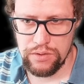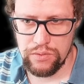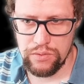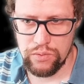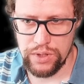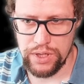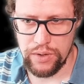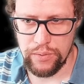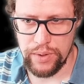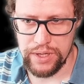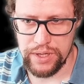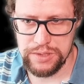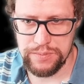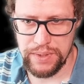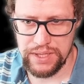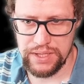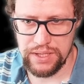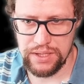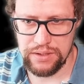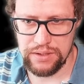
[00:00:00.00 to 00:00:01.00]
What are we
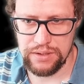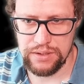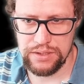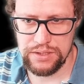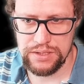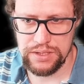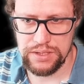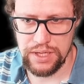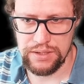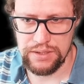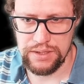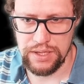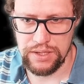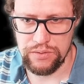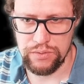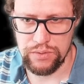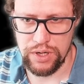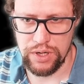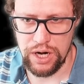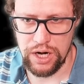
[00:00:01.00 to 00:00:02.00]
expecting? This, and then
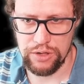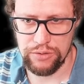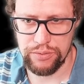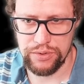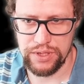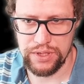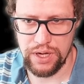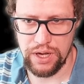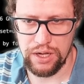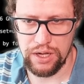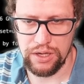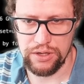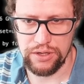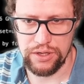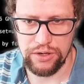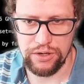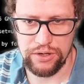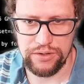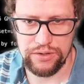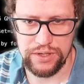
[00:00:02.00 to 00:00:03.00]
we are outputting all the
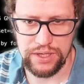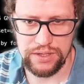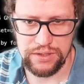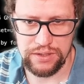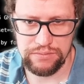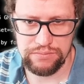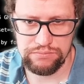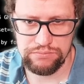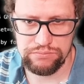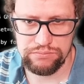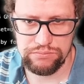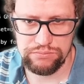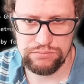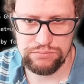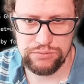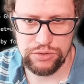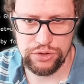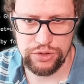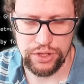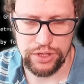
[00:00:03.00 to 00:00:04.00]
other data.
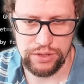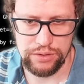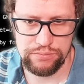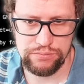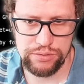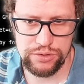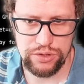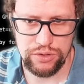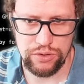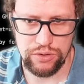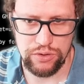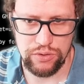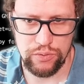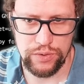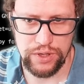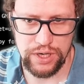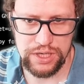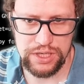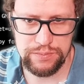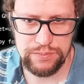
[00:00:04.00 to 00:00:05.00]
Okay, so
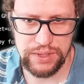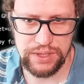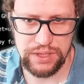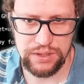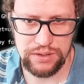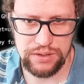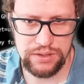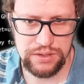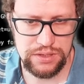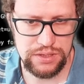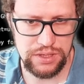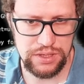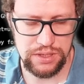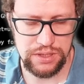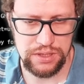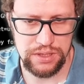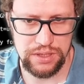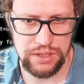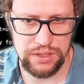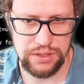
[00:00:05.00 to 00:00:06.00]
we are expecting this,
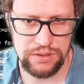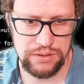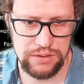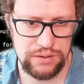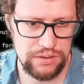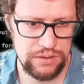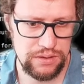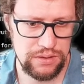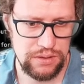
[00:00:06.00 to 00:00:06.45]
and then